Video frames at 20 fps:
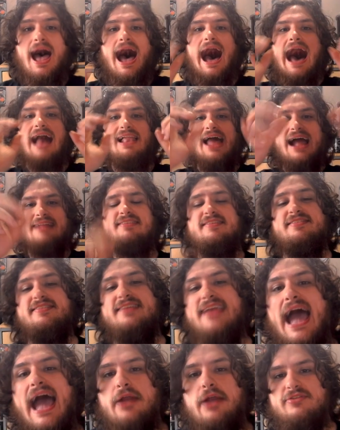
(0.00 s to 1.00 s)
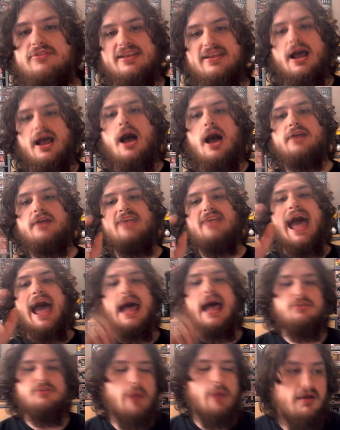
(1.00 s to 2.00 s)
I like the Seattle Seahawks
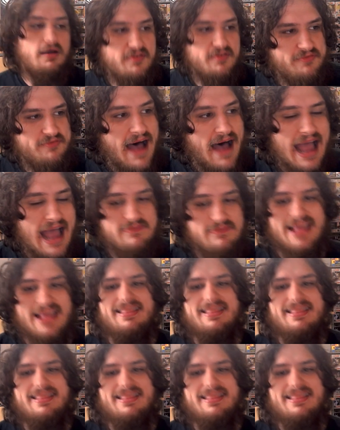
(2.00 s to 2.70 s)
at 12-5.